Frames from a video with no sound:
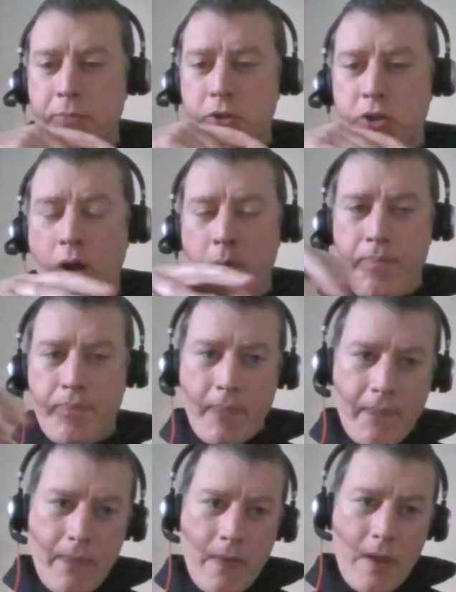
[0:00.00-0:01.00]
So
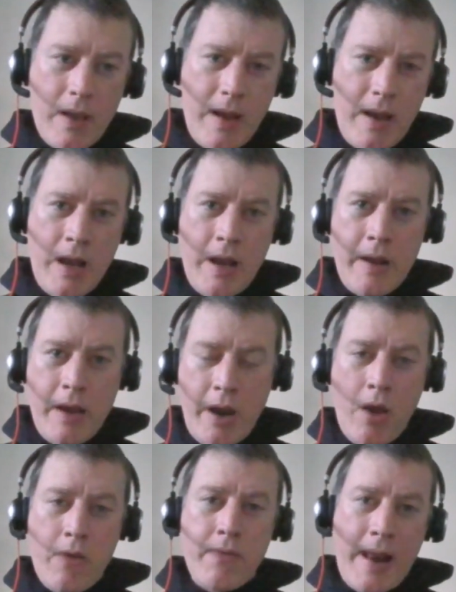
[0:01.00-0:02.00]
and
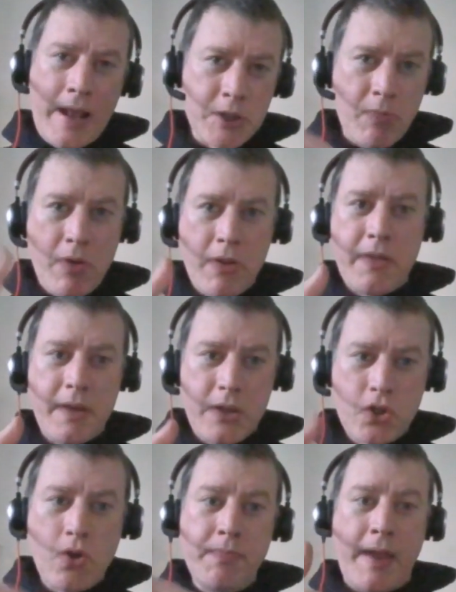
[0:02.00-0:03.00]
over the last month,
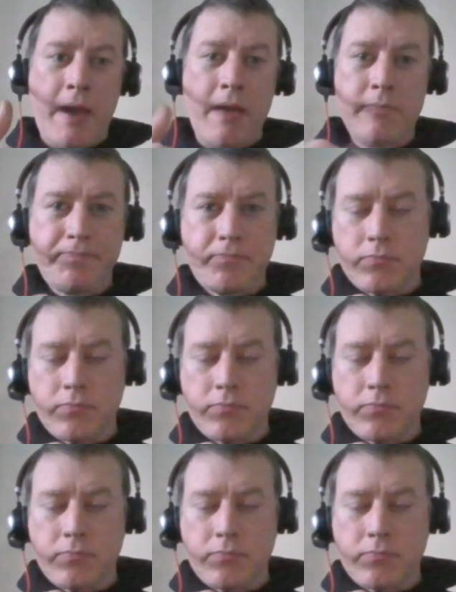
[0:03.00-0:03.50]
it's come down